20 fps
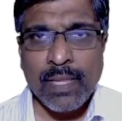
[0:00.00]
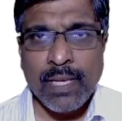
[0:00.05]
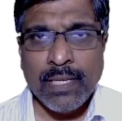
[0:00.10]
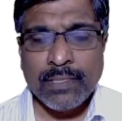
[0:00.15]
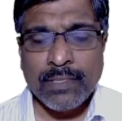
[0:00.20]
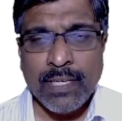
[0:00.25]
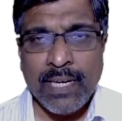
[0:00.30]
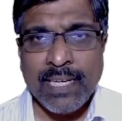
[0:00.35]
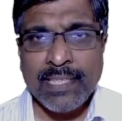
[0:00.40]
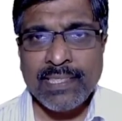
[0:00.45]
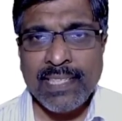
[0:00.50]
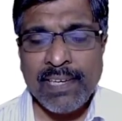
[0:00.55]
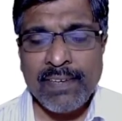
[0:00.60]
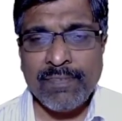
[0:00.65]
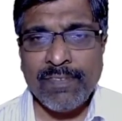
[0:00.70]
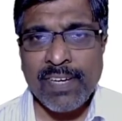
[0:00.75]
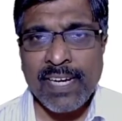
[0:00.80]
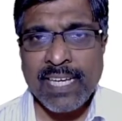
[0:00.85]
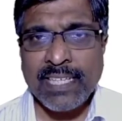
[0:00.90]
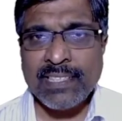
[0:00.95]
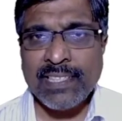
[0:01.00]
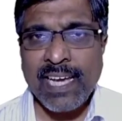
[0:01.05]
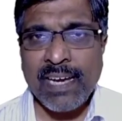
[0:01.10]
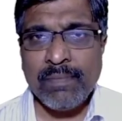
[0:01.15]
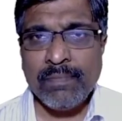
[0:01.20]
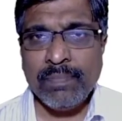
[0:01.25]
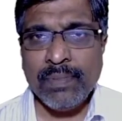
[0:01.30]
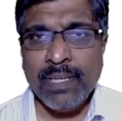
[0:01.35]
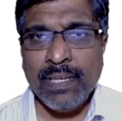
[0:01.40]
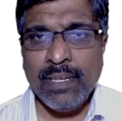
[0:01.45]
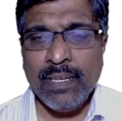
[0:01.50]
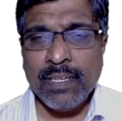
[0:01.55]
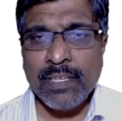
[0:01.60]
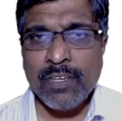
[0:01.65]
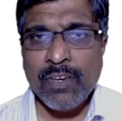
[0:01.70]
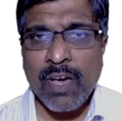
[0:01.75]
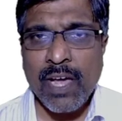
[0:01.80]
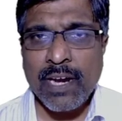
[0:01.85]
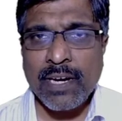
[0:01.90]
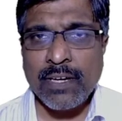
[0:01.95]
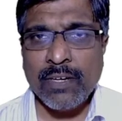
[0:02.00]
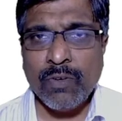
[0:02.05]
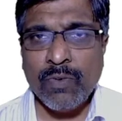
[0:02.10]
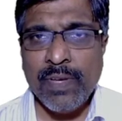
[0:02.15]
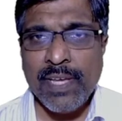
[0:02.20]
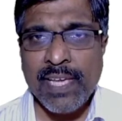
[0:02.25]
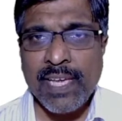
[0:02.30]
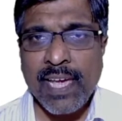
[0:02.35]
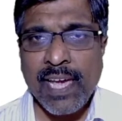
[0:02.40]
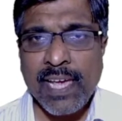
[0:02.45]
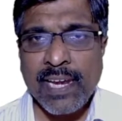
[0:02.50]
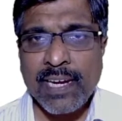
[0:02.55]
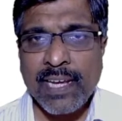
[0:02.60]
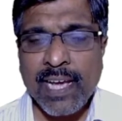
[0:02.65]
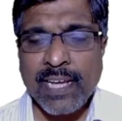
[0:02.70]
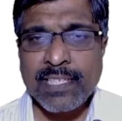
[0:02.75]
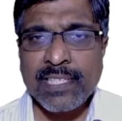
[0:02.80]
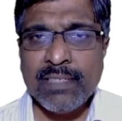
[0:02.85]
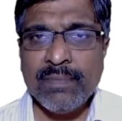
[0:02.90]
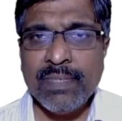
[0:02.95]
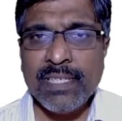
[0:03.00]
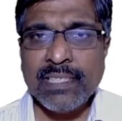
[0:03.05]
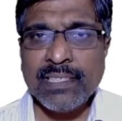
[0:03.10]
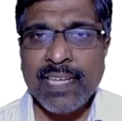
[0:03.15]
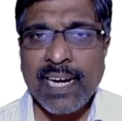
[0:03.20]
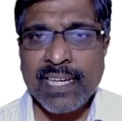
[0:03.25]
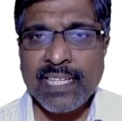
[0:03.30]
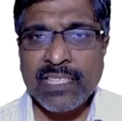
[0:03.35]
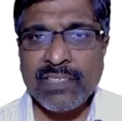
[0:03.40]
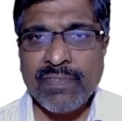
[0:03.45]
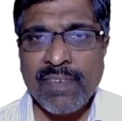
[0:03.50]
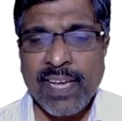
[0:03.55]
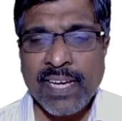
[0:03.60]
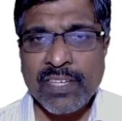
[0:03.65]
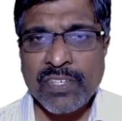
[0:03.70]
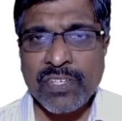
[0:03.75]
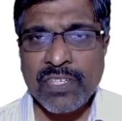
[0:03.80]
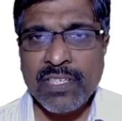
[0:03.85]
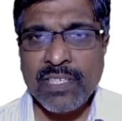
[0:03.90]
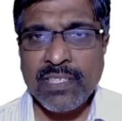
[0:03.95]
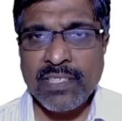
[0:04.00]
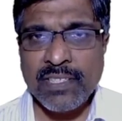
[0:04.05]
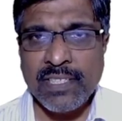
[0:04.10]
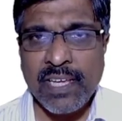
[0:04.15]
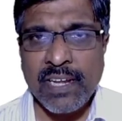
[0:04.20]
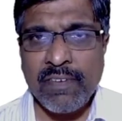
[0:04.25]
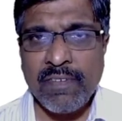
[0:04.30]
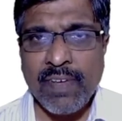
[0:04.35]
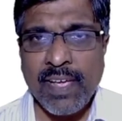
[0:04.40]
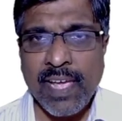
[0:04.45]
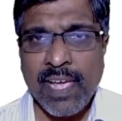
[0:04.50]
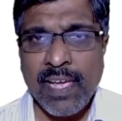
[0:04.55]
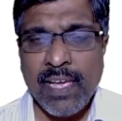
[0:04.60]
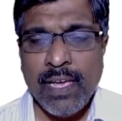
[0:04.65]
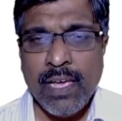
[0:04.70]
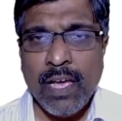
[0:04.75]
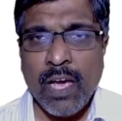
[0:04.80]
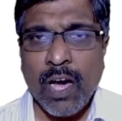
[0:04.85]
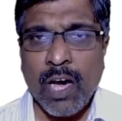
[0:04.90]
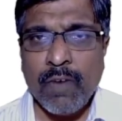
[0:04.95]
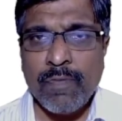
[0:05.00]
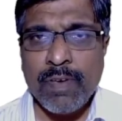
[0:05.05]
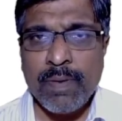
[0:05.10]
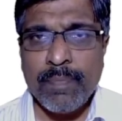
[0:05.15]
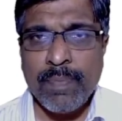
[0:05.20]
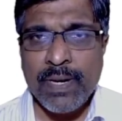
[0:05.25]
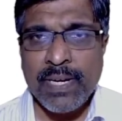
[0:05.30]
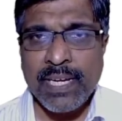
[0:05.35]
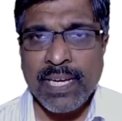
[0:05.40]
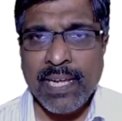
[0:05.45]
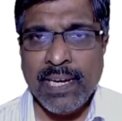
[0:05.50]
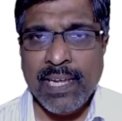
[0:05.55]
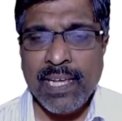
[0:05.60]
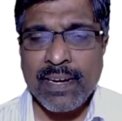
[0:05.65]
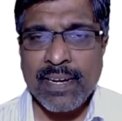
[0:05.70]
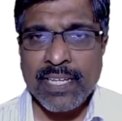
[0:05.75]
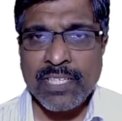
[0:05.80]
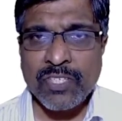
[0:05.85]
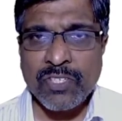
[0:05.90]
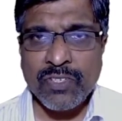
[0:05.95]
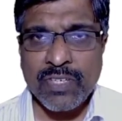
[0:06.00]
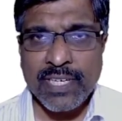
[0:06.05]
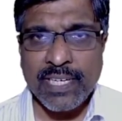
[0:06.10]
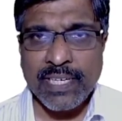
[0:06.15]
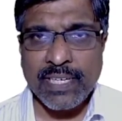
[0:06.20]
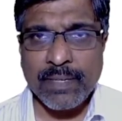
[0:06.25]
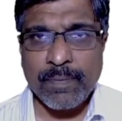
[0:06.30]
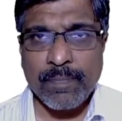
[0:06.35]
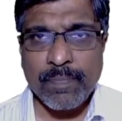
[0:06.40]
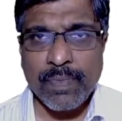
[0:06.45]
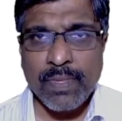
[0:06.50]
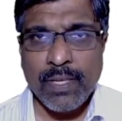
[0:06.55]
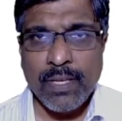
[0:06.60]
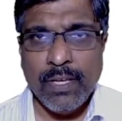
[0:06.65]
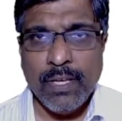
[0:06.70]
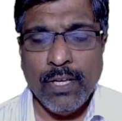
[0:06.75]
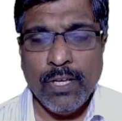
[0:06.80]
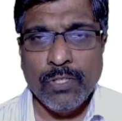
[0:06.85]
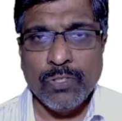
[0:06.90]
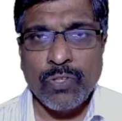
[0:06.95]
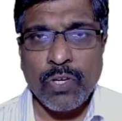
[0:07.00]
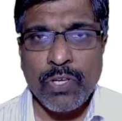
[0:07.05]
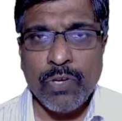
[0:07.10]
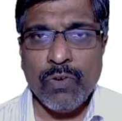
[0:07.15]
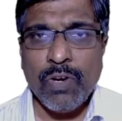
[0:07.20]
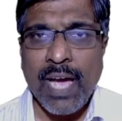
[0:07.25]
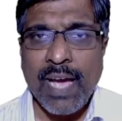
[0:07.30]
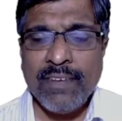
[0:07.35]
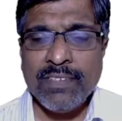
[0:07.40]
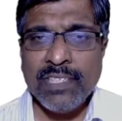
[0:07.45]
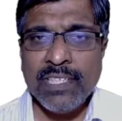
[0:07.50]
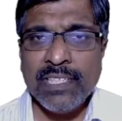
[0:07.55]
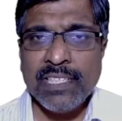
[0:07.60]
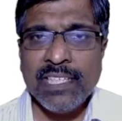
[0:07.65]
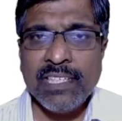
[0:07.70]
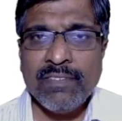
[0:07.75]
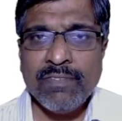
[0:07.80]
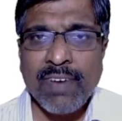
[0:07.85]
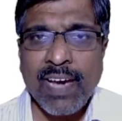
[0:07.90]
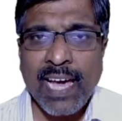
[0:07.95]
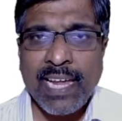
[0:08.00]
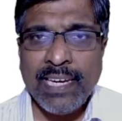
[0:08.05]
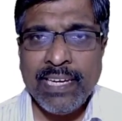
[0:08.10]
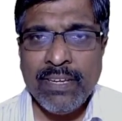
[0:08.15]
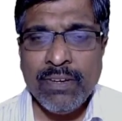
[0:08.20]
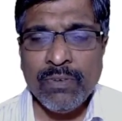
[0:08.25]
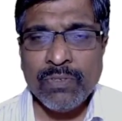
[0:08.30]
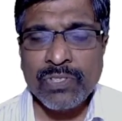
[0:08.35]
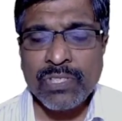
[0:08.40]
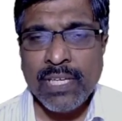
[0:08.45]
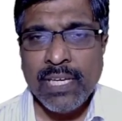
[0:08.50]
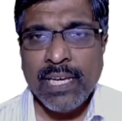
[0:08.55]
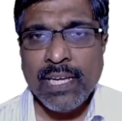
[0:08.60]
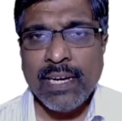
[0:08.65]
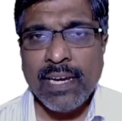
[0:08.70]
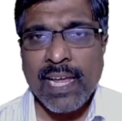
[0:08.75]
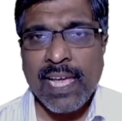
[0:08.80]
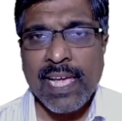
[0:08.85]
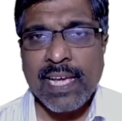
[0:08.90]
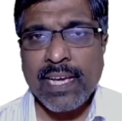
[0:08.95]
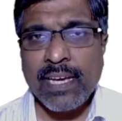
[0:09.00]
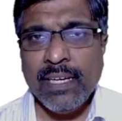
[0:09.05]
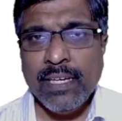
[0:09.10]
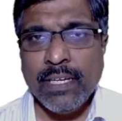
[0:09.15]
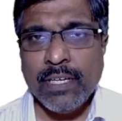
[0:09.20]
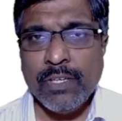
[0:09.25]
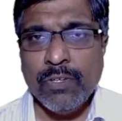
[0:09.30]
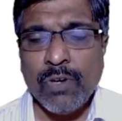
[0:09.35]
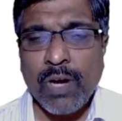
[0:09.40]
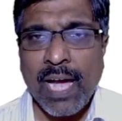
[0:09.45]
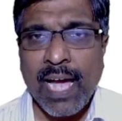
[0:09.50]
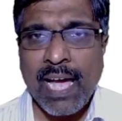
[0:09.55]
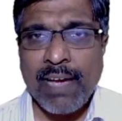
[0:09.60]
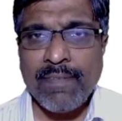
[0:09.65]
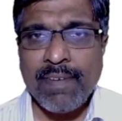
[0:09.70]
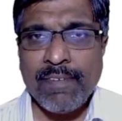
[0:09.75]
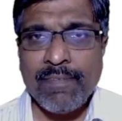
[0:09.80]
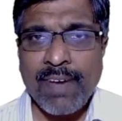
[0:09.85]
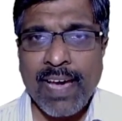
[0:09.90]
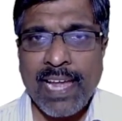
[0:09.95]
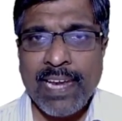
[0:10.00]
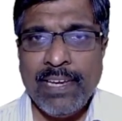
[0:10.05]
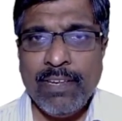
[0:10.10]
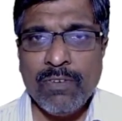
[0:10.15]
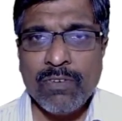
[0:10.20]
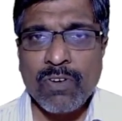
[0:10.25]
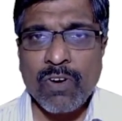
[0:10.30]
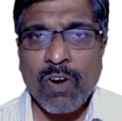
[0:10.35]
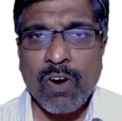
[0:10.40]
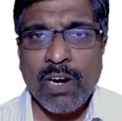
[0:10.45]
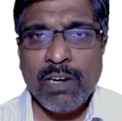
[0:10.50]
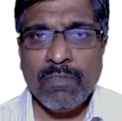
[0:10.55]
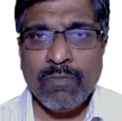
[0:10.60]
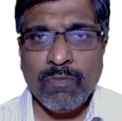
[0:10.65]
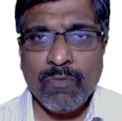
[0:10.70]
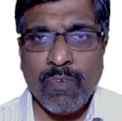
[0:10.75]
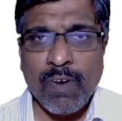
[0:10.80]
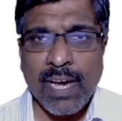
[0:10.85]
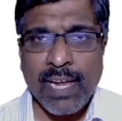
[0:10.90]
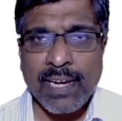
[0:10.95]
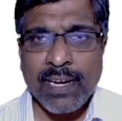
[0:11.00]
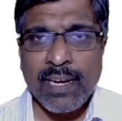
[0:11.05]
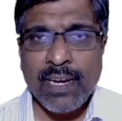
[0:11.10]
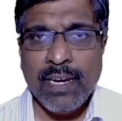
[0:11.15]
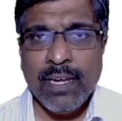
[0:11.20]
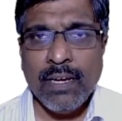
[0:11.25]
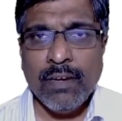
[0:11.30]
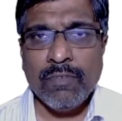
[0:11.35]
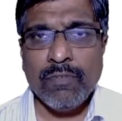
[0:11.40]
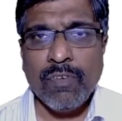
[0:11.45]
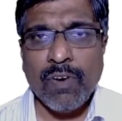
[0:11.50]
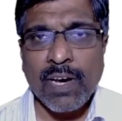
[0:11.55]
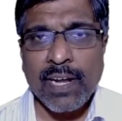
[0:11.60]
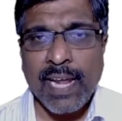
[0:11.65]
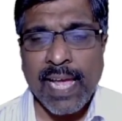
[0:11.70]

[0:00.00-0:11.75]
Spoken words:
So let's say, for example, you are doing a customer satisfaction survey of a particular restaurant. So you have certain values, like you have a value called 1 for